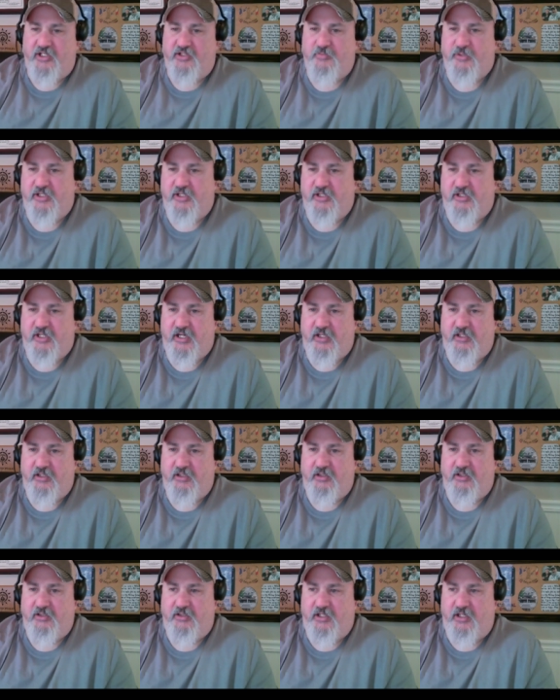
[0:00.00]
Spent a night
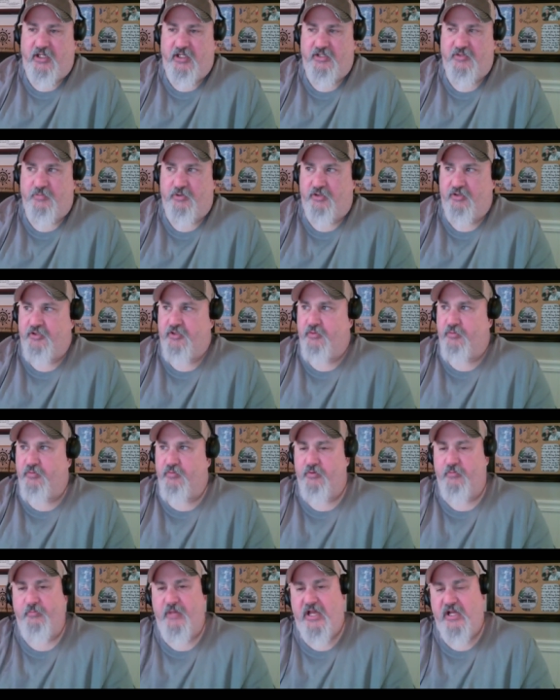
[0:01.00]
in the hospital, and then we
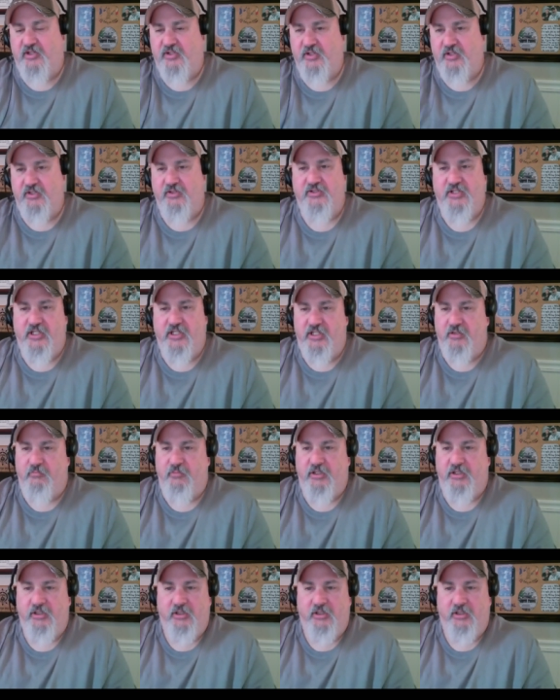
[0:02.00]
went back to the team.